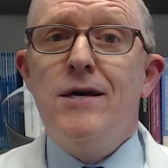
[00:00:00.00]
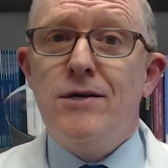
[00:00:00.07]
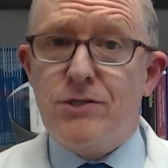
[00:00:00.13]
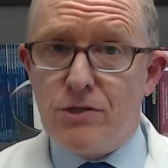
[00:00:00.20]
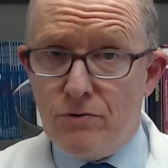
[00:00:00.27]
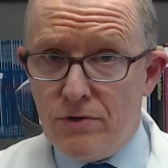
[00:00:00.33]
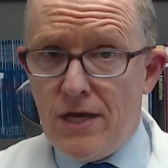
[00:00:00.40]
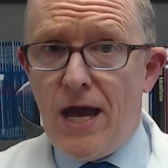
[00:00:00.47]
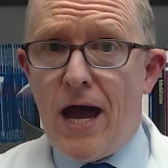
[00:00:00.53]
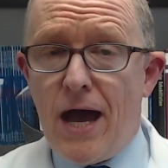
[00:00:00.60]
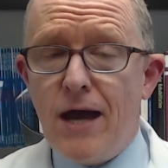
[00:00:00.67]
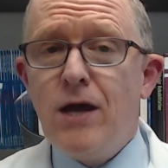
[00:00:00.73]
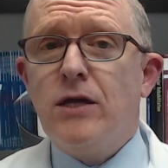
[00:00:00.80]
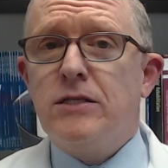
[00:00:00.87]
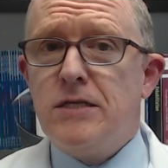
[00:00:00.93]
So yeah,
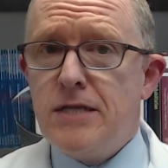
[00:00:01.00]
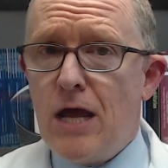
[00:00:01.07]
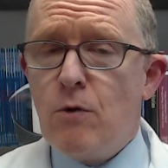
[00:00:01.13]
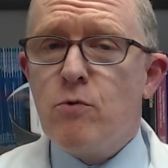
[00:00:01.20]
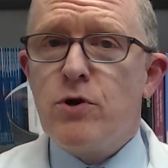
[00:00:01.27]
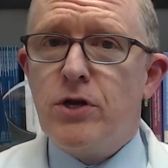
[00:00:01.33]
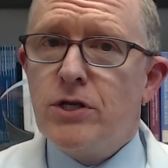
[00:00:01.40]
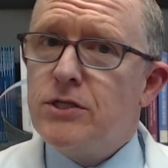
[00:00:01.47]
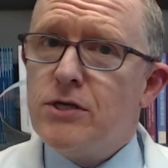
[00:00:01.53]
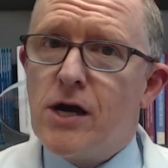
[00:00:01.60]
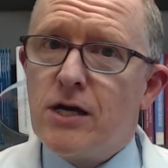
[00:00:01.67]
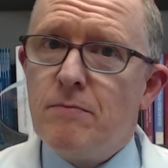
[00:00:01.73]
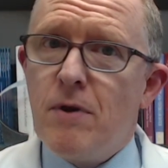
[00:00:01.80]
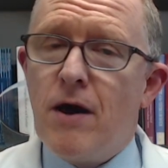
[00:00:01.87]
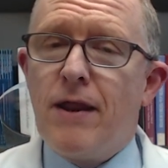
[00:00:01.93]
today we're going to
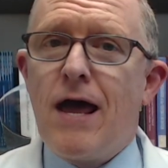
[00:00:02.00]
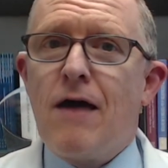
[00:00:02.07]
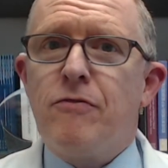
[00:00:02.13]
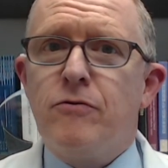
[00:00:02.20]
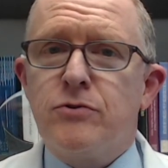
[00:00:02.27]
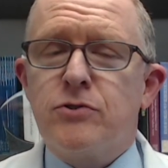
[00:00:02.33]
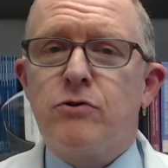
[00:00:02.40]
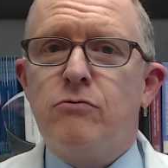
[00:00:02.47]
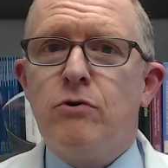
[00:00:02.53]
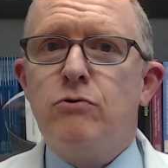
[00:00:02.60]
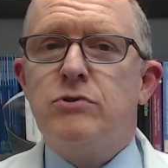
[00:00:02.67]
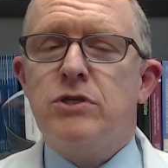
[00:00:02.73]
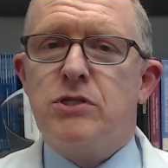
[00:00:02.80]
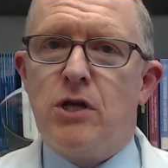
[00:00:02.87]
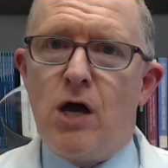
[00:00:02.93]
talk about
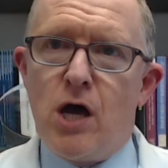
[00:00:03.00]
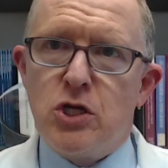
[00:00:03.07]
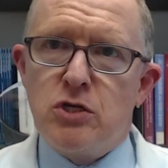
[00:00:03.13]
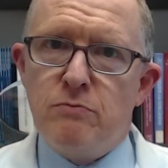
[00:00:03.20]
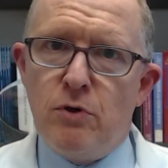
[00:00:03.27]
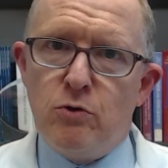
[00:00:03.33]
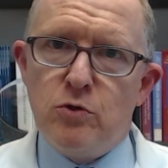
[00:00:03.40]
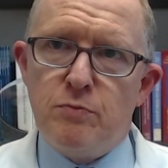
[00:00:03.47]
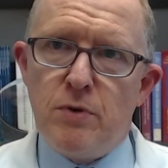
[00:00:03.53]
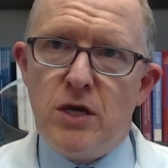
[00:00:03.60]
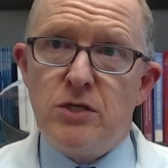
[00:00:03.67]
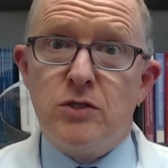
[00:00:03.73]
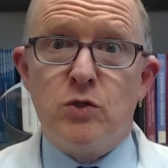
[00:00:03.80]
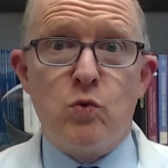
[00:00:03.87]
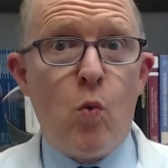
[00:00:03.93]
atherosclerosis and Hashimoto's
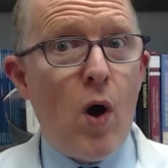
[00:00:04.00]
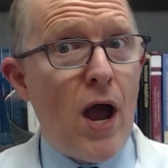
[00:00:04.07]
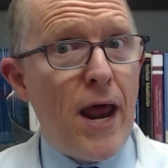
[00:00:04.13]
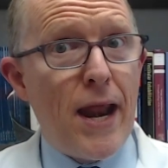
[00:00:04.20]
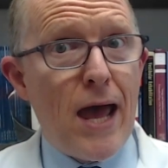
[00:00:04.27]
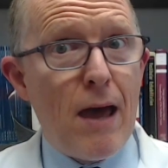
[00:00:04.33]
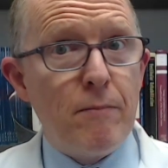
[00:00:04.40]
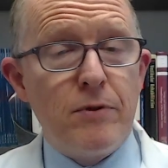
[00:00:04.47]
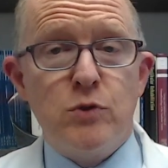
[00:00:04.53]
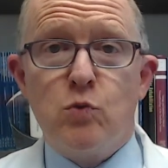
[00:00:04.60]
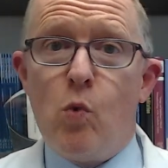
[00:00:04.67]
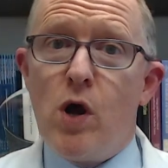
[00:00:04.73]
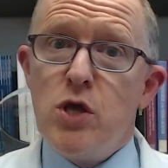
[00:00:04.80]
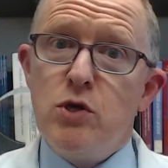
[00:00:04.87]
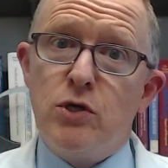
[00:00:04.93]
patients, why it happens,
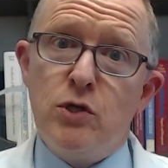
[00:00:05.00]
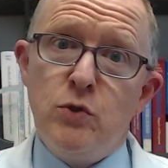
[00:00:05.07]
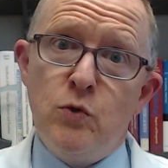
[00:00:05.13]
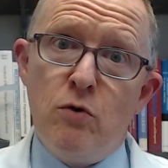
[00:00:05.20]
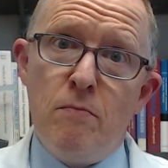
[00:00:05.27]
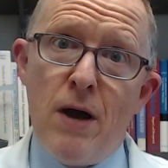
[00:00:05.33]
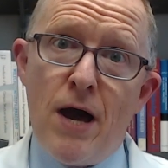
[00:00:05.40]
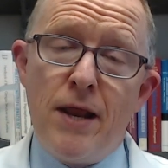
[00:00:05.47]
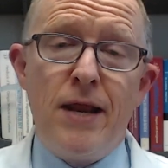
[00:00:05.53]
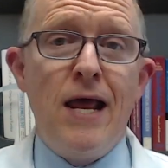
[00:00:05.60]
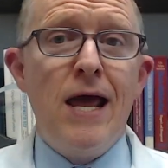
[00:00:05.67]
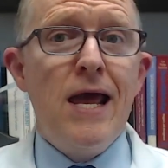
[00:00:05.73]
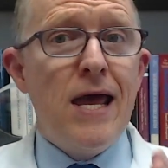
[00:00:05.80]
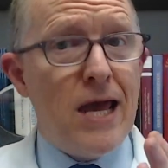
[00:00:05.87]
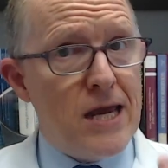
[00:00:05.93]
what you can do about it,
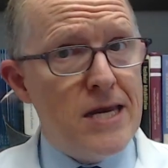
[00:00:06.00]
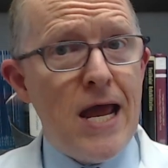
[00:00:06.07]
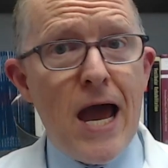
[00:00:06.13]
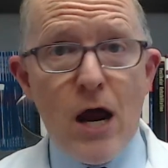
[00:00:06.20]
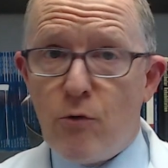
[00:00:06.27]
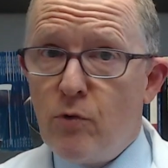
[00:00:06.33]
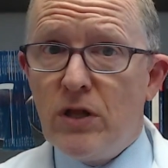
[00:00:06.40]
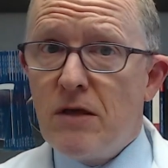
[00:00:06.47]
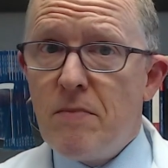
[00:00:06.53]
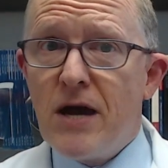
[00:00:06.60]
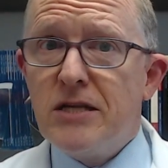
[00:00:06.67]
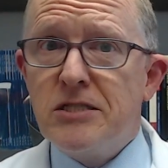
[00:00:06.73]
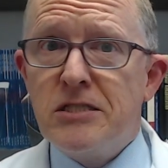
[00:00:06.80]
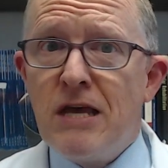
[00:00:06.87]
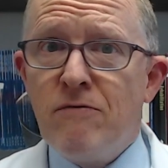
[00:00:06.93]
and yeah, it really
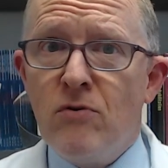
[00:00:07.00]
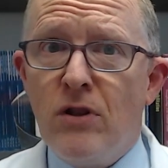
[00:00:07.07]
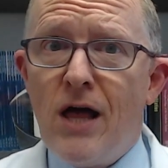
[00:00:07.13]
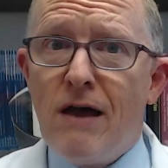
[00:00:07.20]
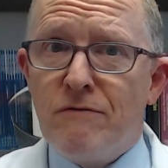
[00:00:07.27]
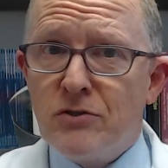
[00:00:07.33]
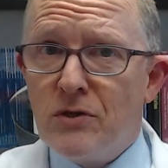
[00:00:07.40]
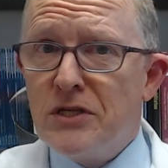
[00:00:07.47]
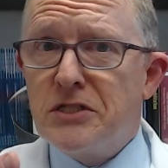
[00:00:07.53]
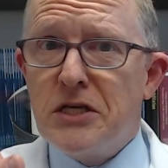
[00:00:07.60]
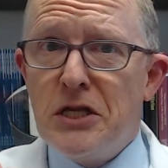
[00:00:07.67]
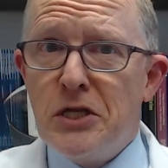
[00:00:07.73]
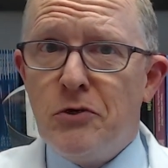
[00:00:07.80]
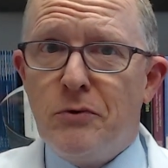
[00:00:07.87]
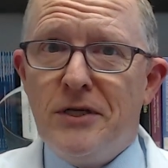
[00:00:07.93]
might save your life. So let's
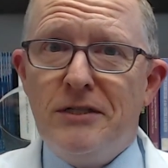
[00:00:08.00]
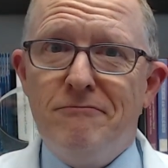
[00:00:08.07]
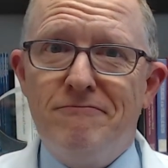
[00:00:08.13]
get into it.